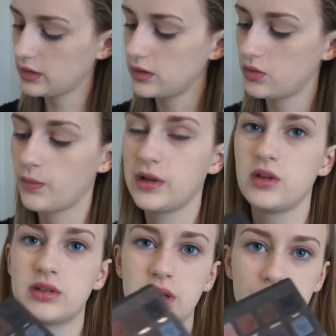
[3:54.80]
think I normally
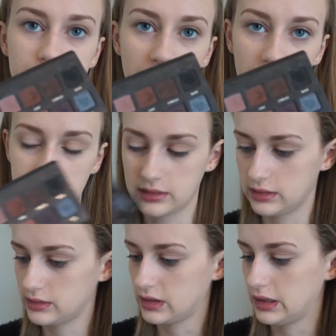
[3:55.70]
use this palette because
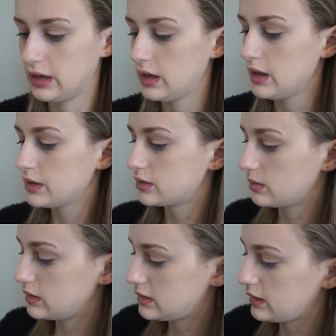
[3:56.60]
it's good. So I'm
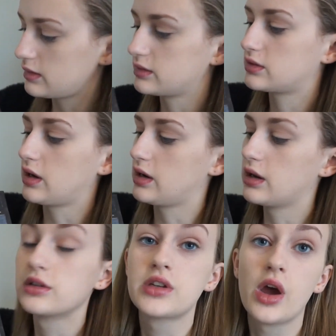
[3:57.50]
going to take this
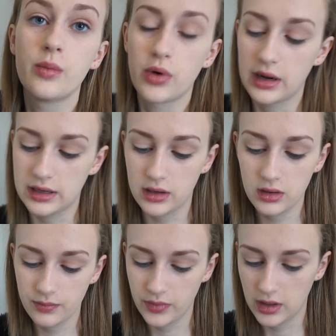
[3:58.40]
shade Taupe right
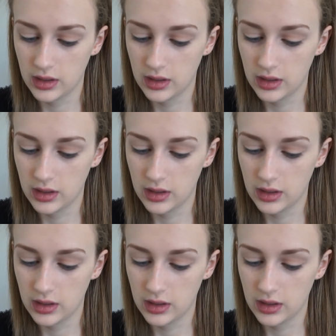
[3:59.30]
here